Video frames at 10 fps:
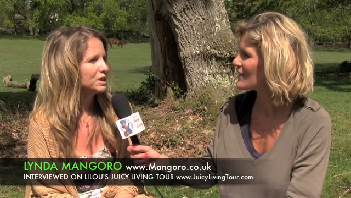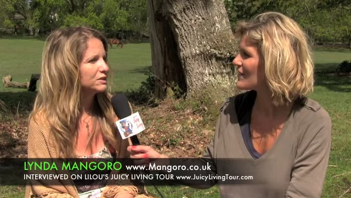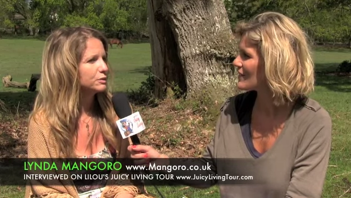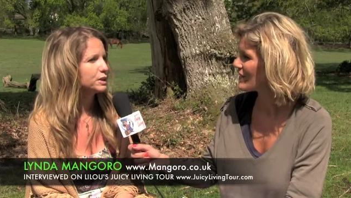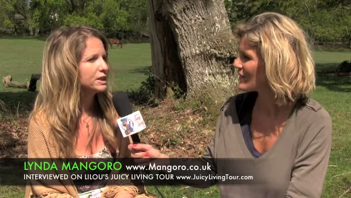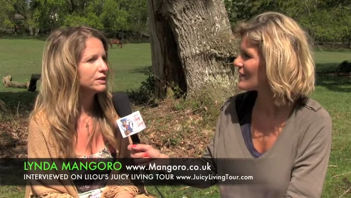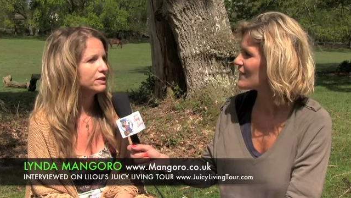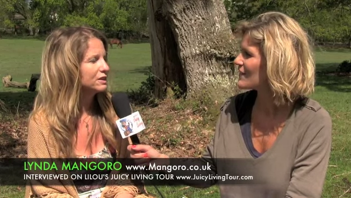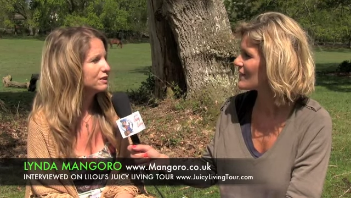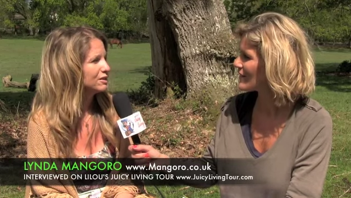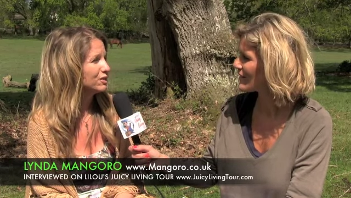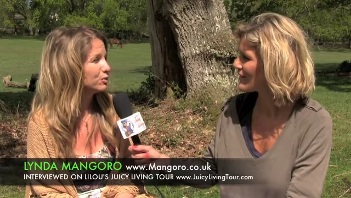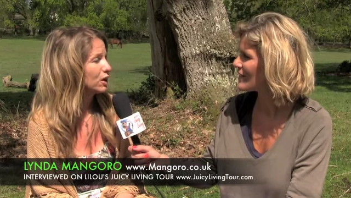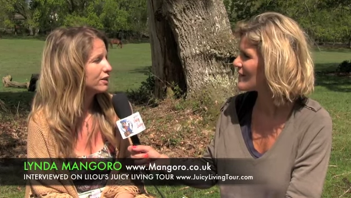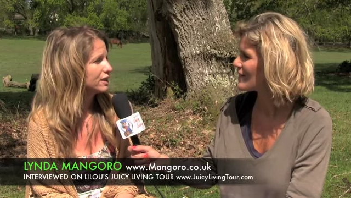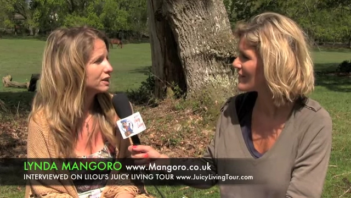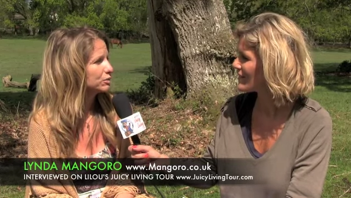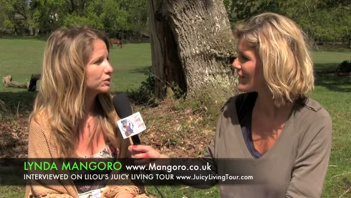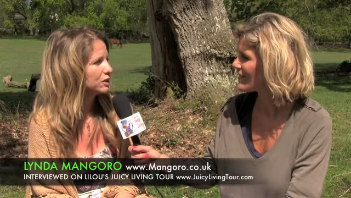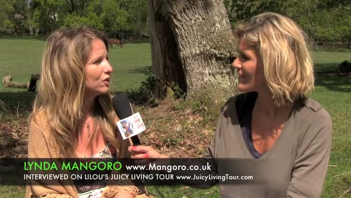Speaker 1: meant to be, and then the right thing
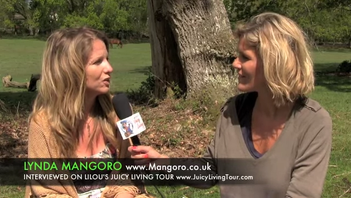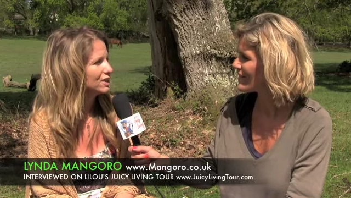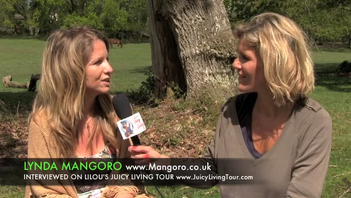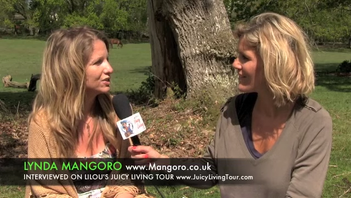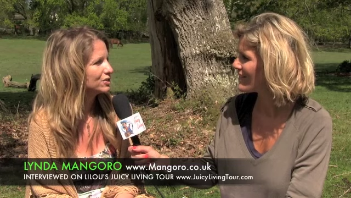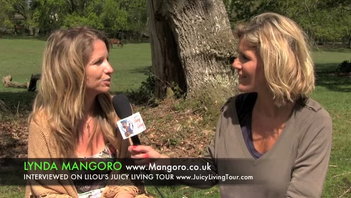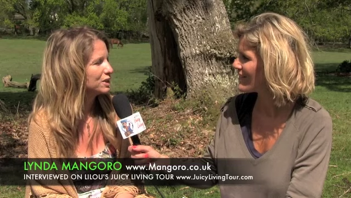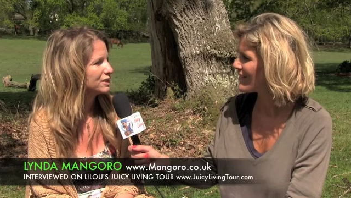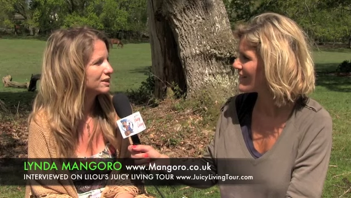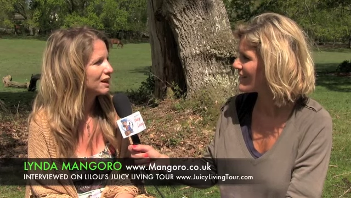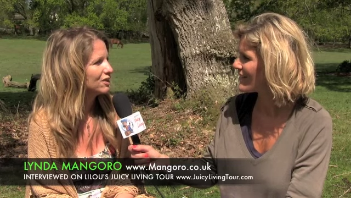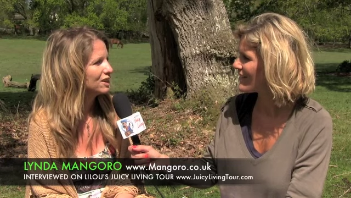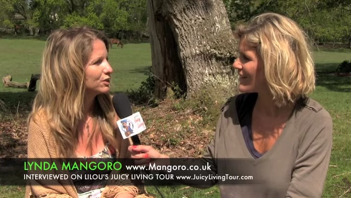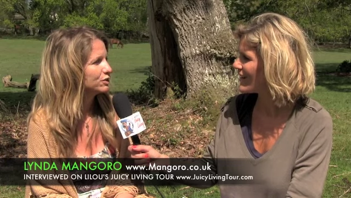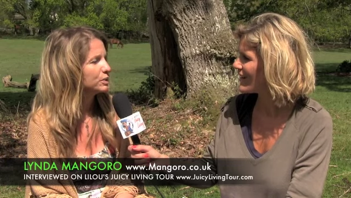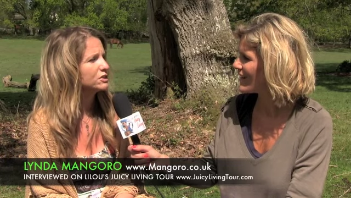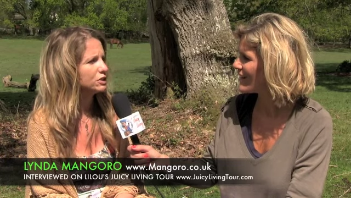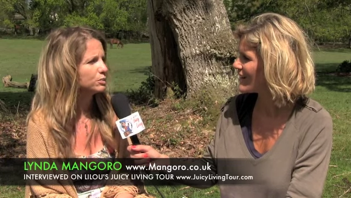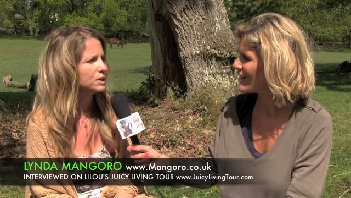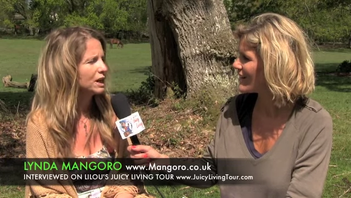comes along and it just works out how it's meant
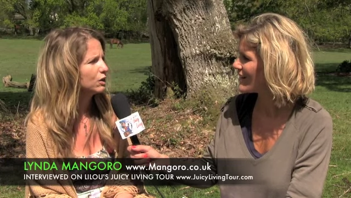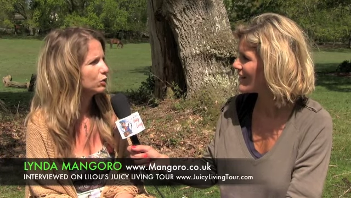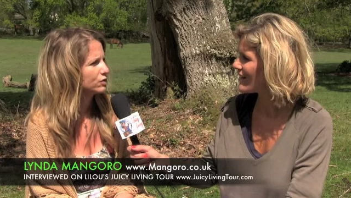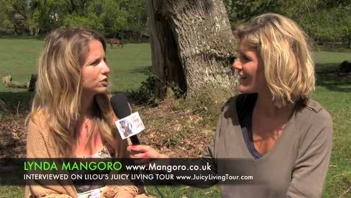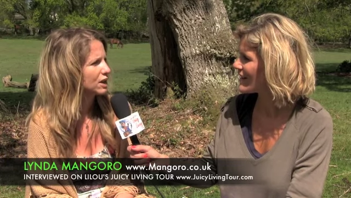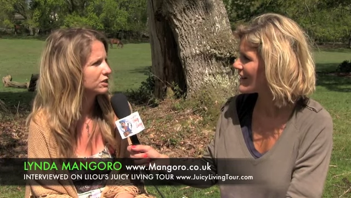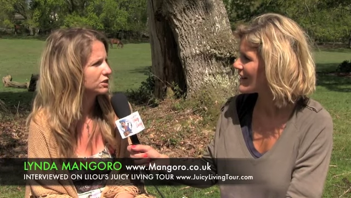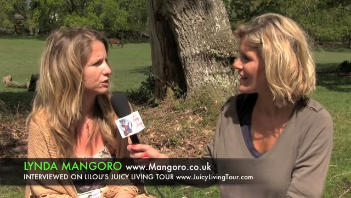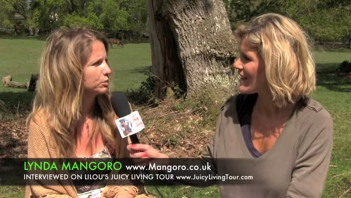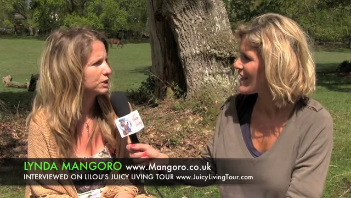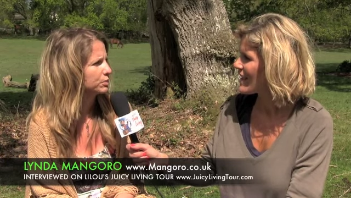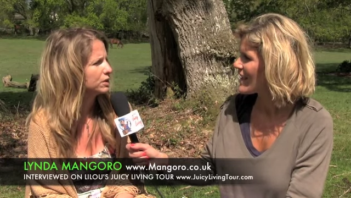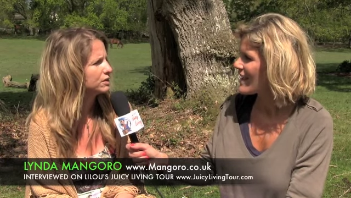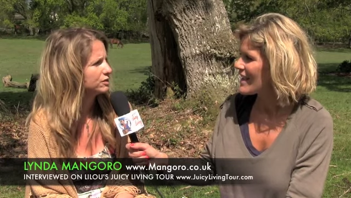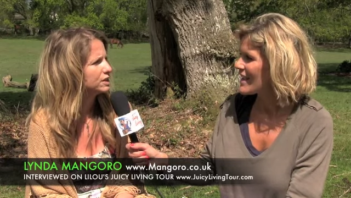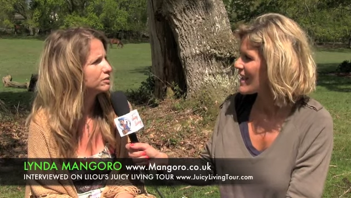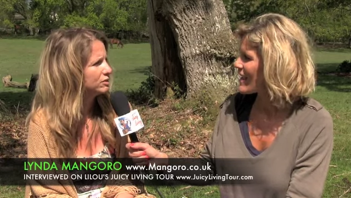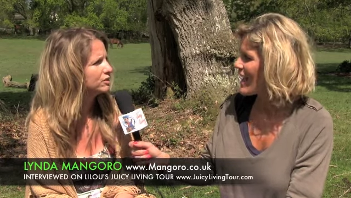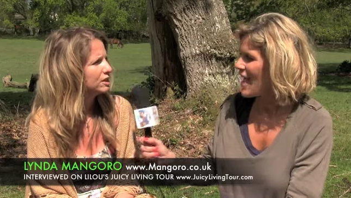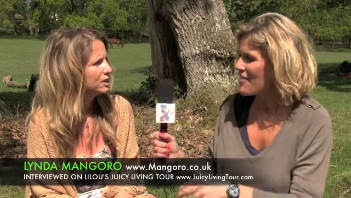to. But yeah, law of attraction is a big part of it.
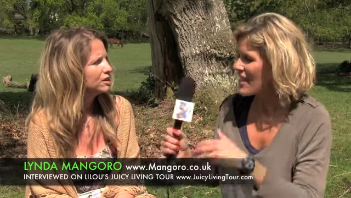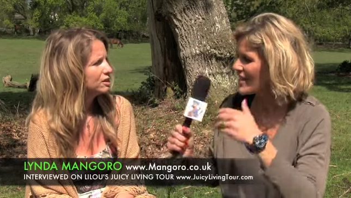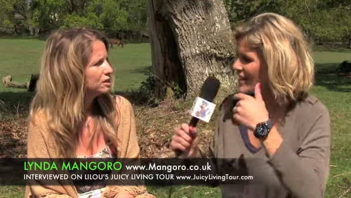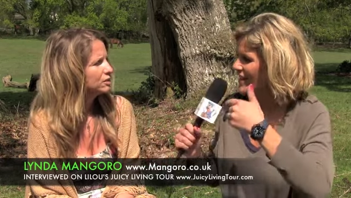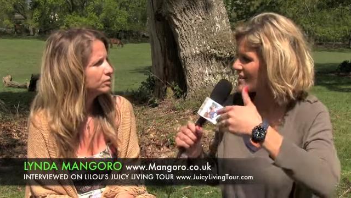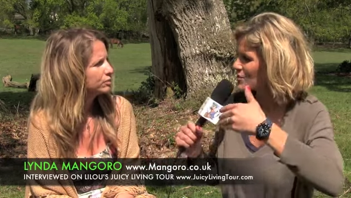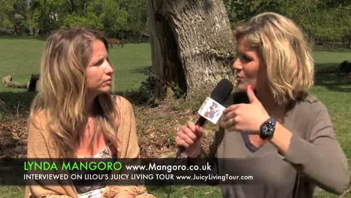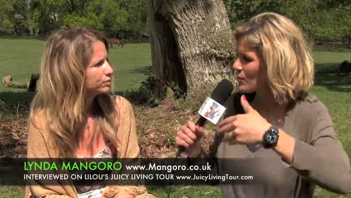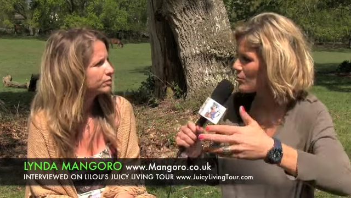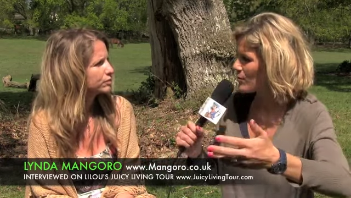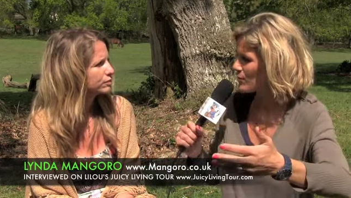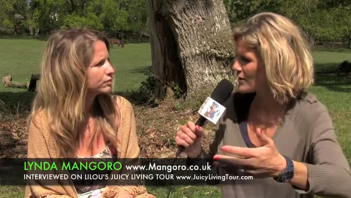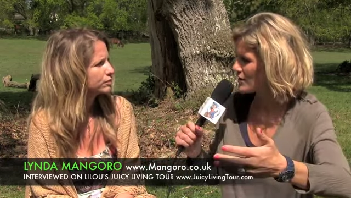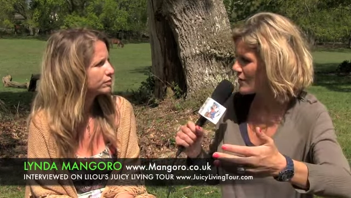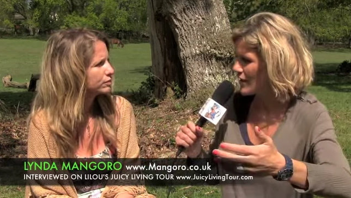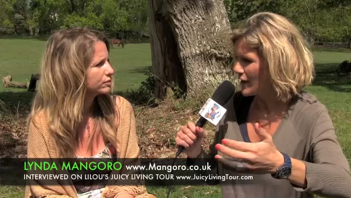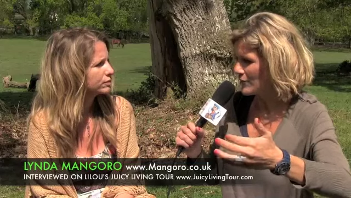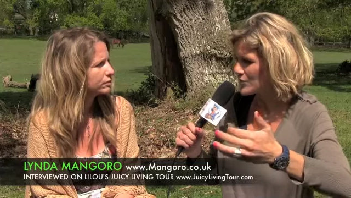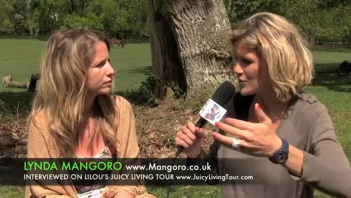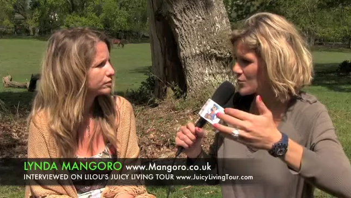
Speaker 2: And then things rippled in your
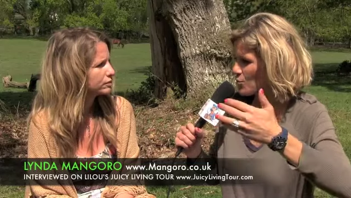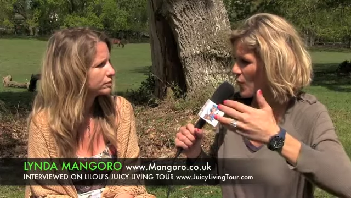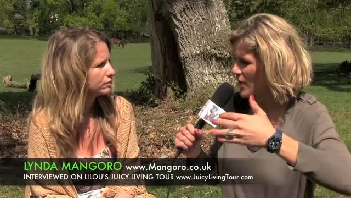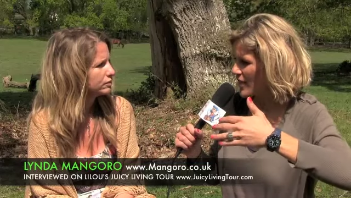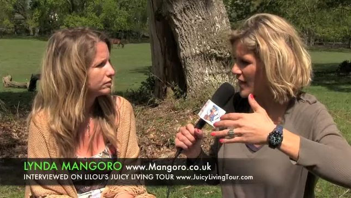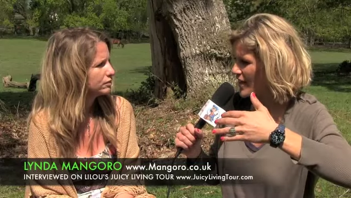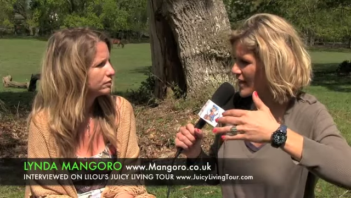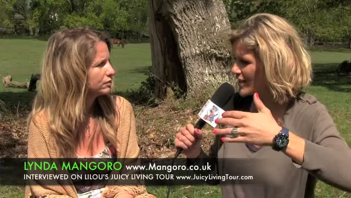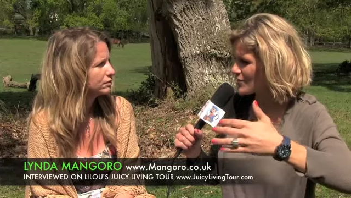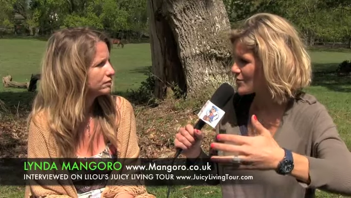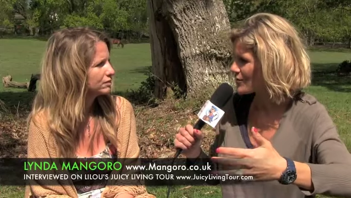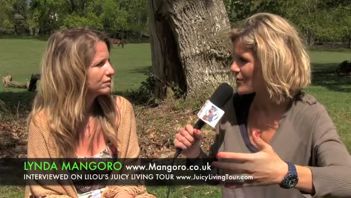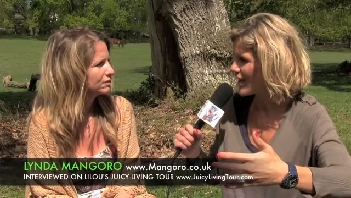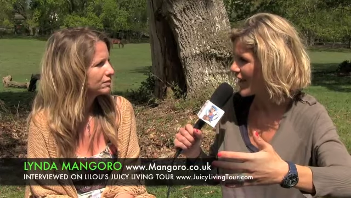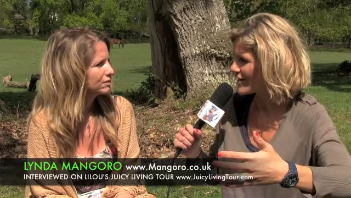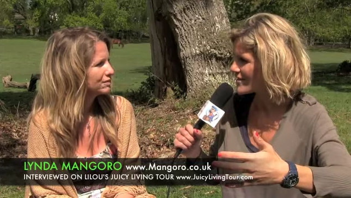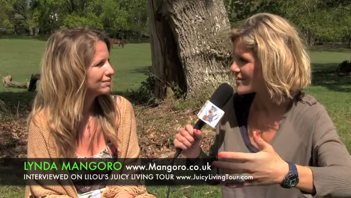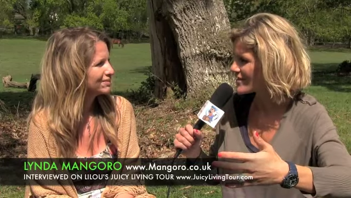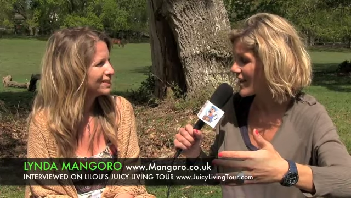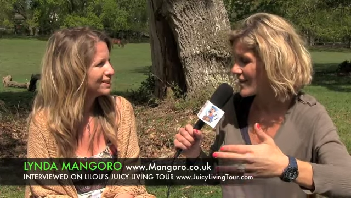life, just one thing led to the
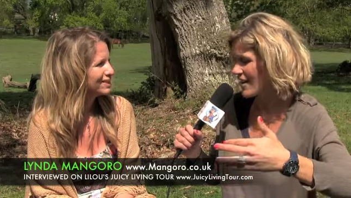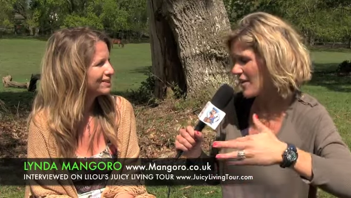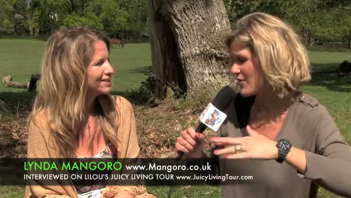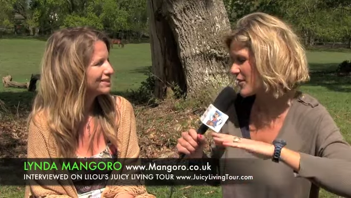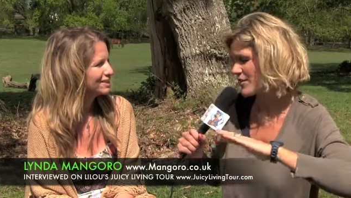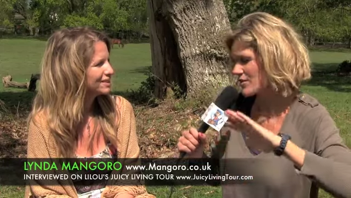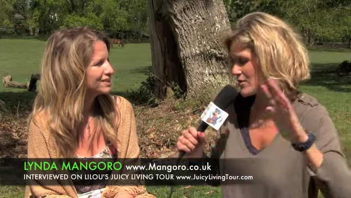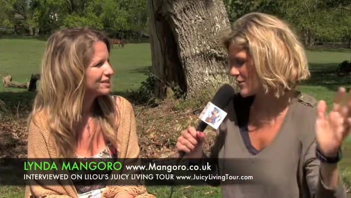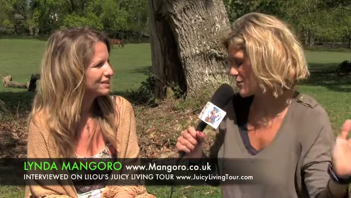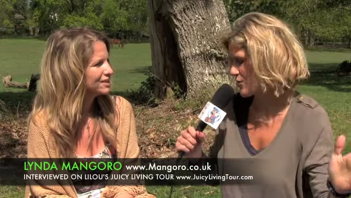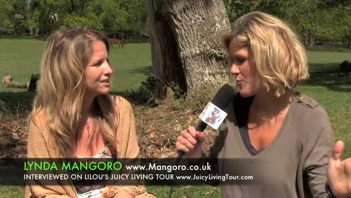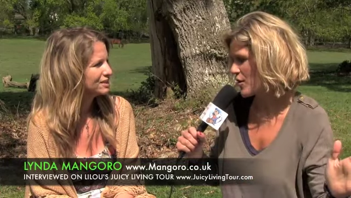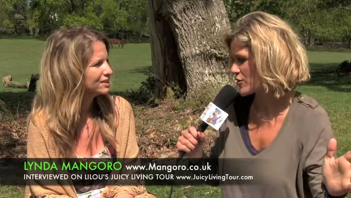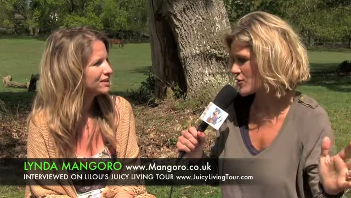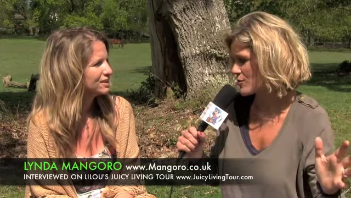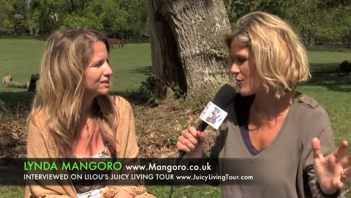next, and I feel there's so much